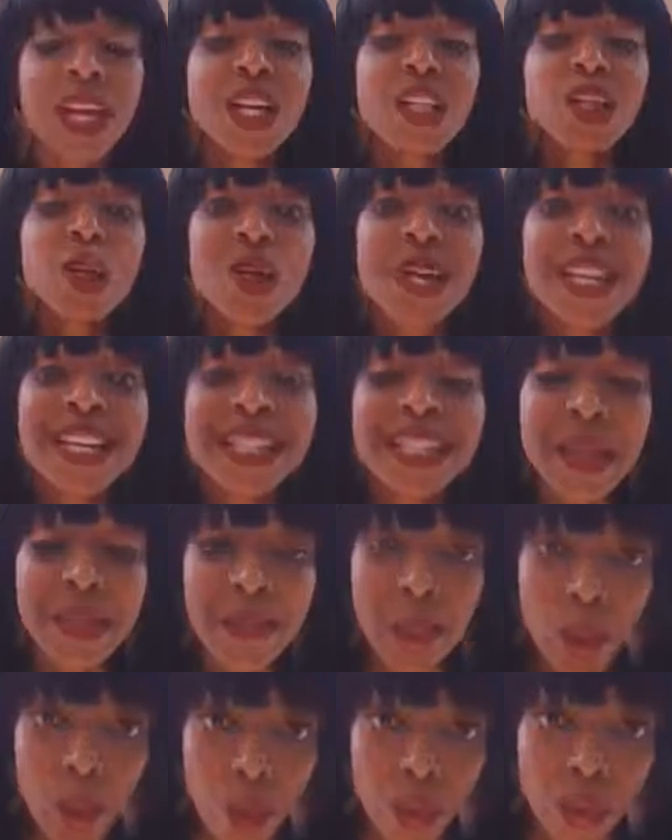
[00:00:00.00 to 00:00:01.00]
So it is
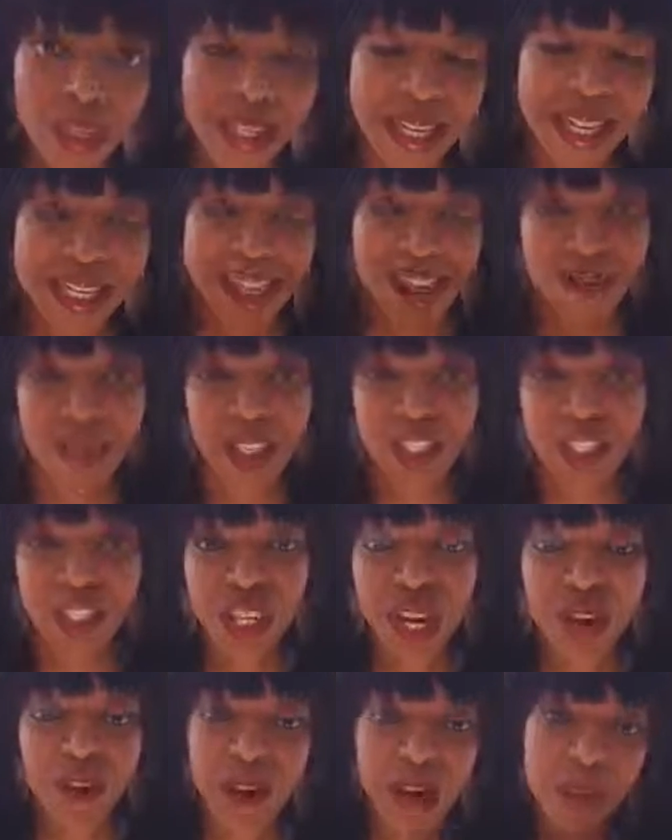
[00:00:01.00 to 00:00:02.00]
important, as I've been
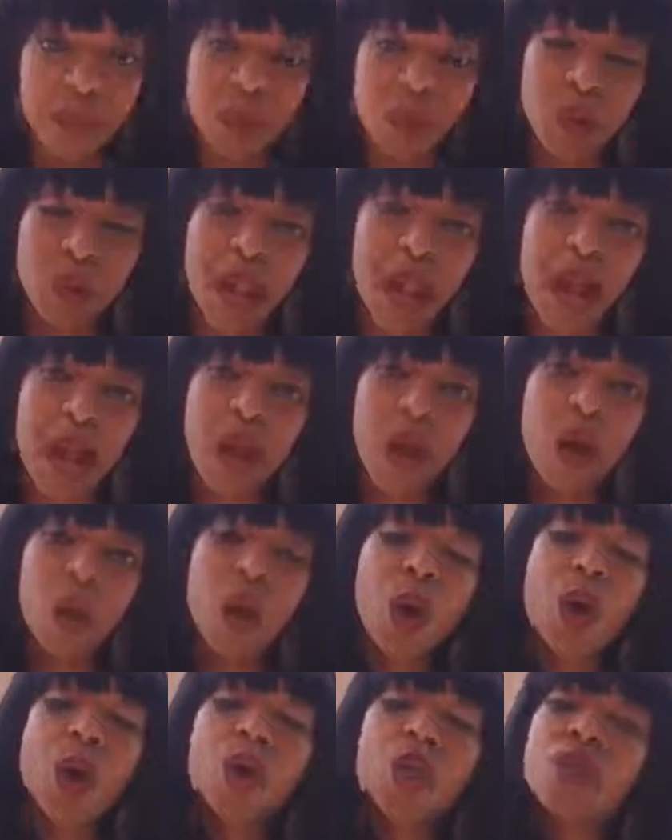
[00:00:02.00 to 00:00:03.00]
sharing up to now,
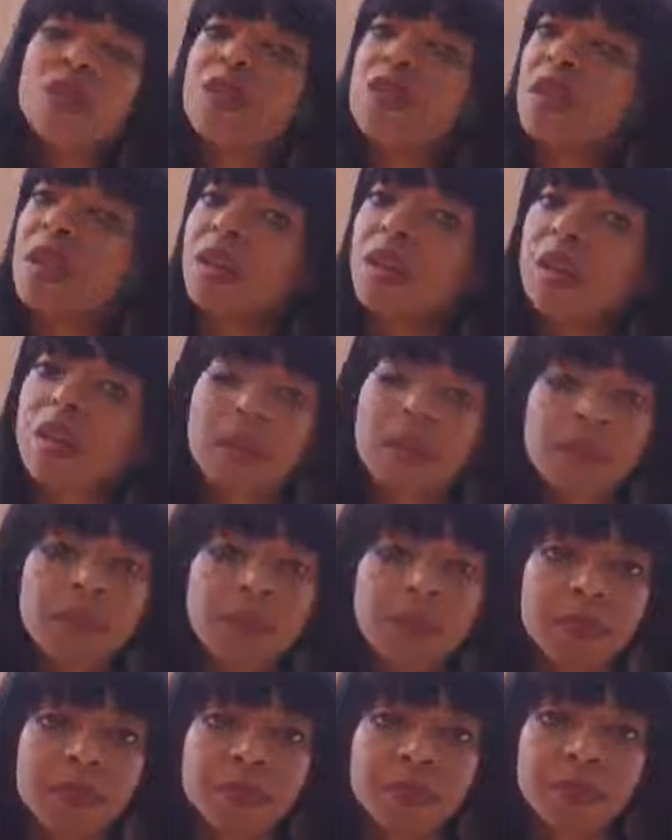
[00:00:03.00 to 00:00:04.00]
to say,
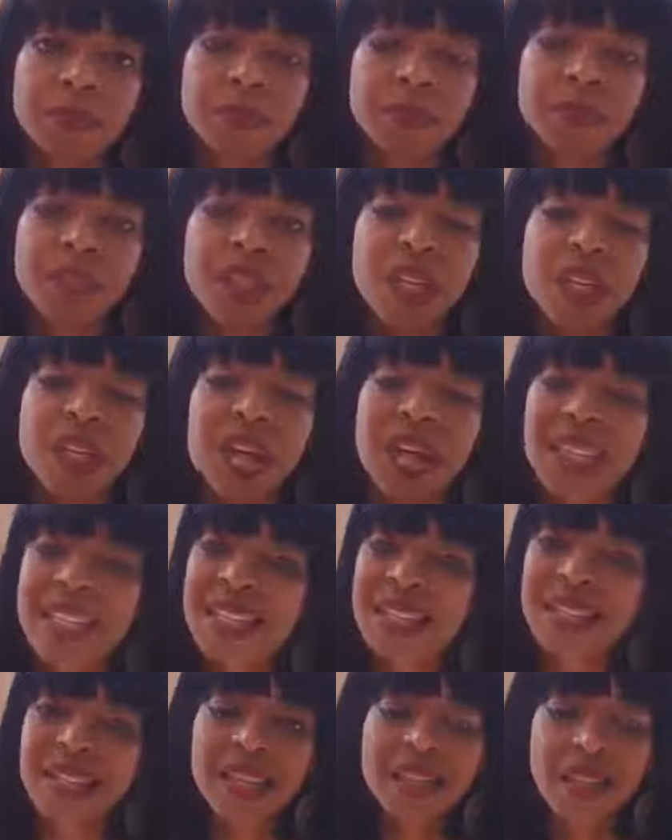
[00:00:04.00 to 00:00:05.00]

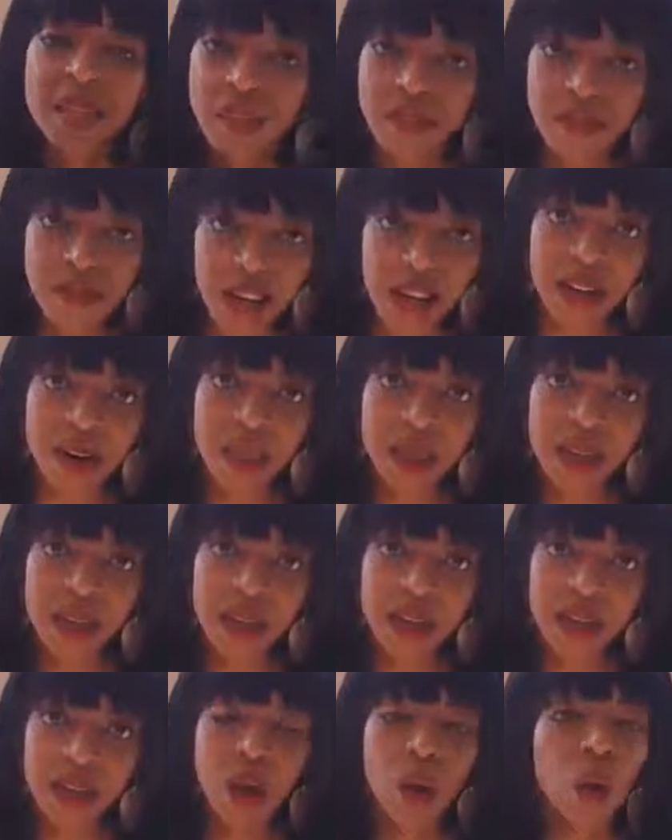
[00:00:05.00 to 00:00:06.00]
this doesn't define
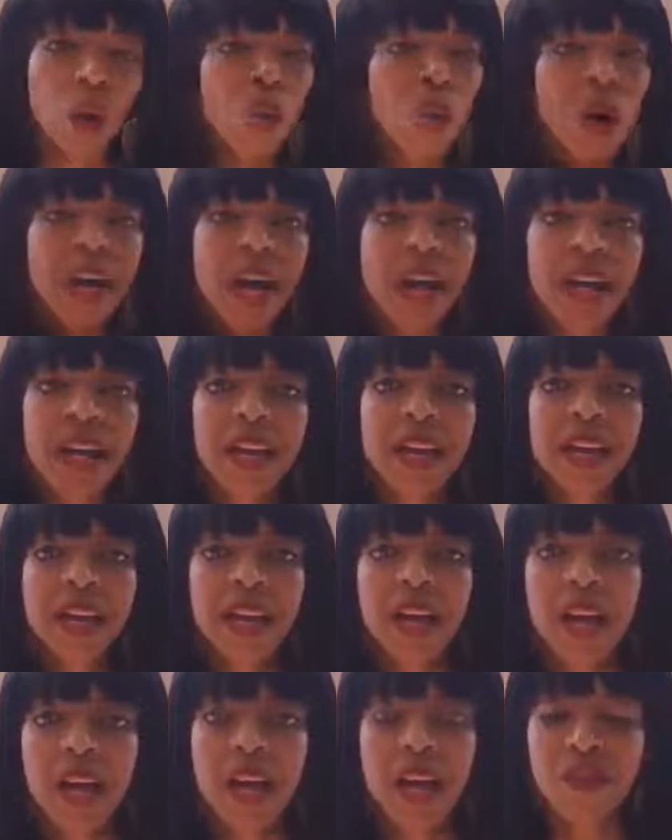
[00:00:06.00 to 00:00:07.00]
me. What
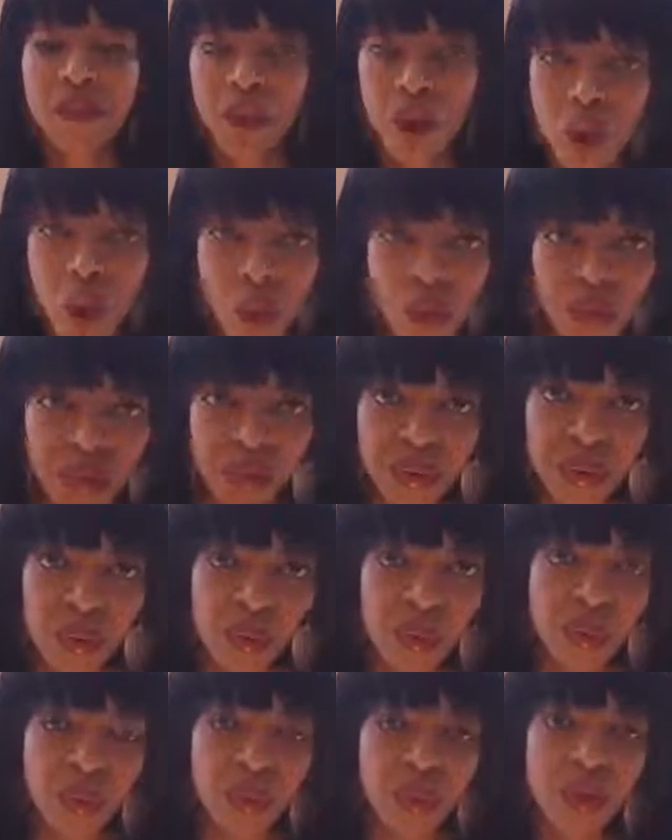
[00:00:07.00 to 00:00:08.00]
I have gone
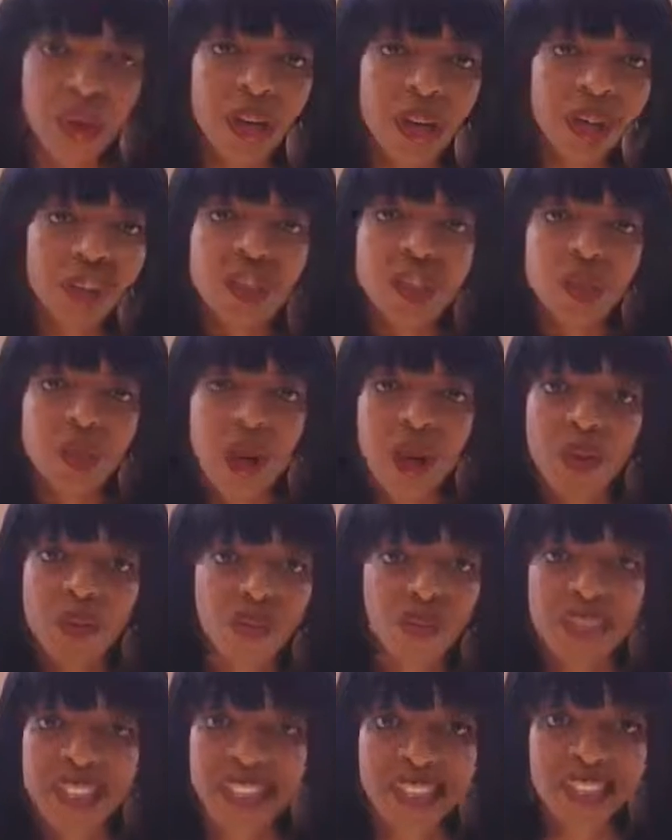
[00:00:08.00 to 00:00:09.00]
through is just part
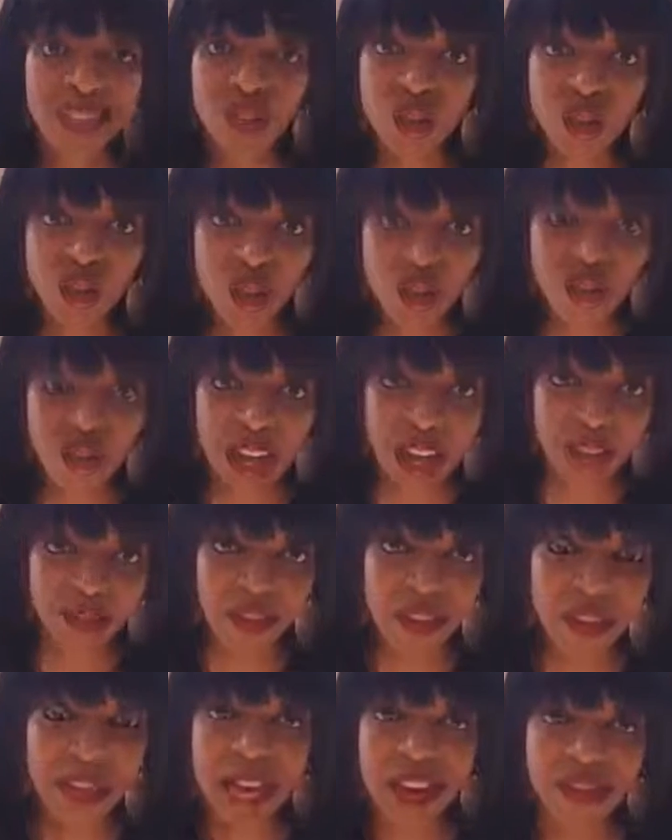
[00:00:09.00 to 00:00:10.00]
of the vicissitudes of life.
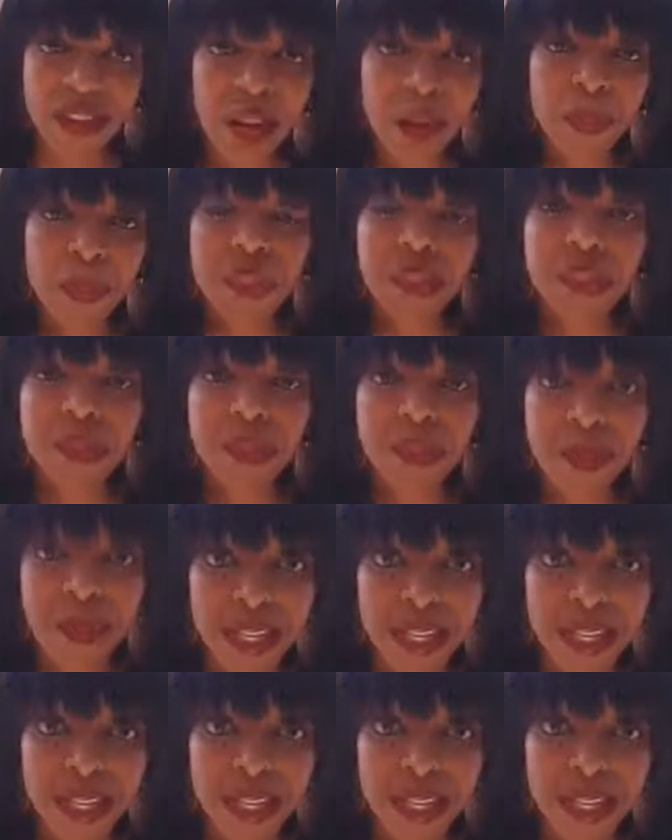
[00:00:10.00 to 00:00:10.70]
Life happens to the